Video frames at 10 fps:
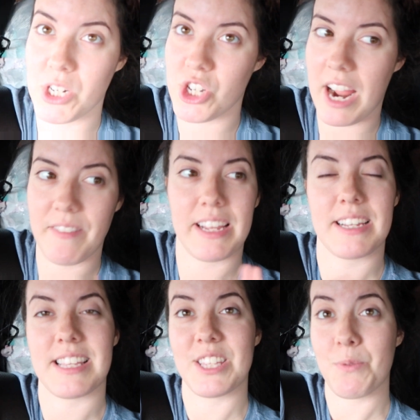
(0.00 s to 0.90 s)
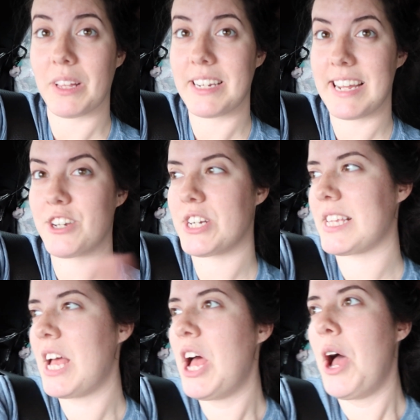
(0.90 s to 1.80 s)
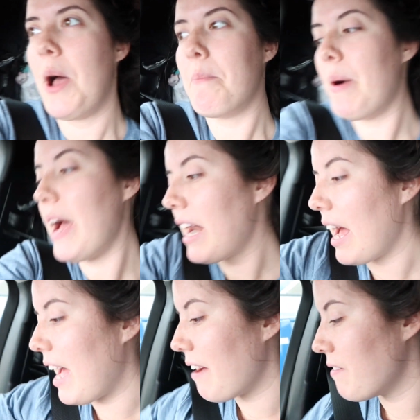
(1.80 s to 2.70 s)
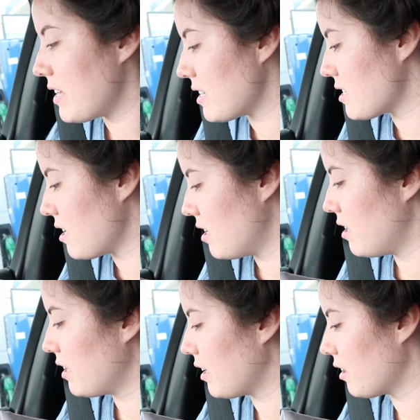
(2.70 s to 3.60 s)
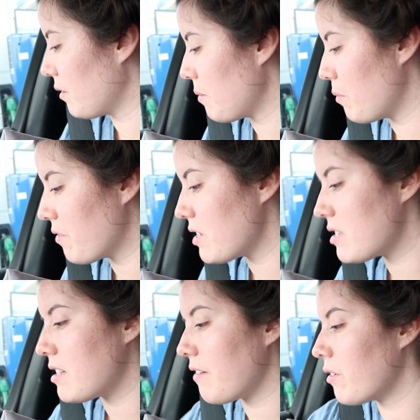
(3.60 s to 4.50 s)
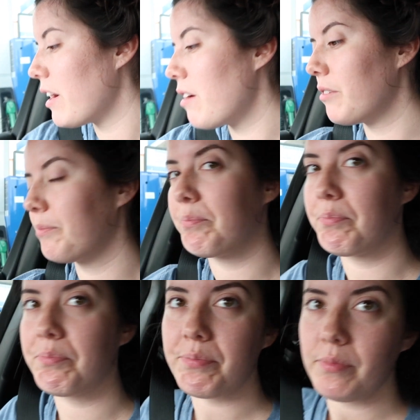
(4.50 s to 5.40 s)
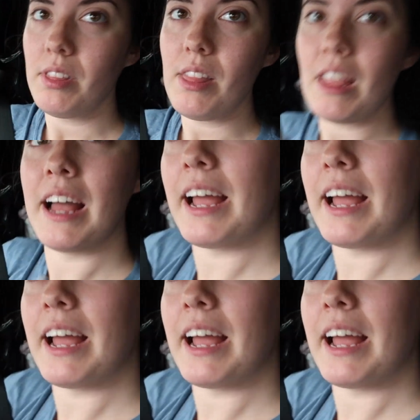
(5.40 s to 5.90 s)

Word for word: we're driving because it's really dangerous, but I have this, here, let me move this stuff around. I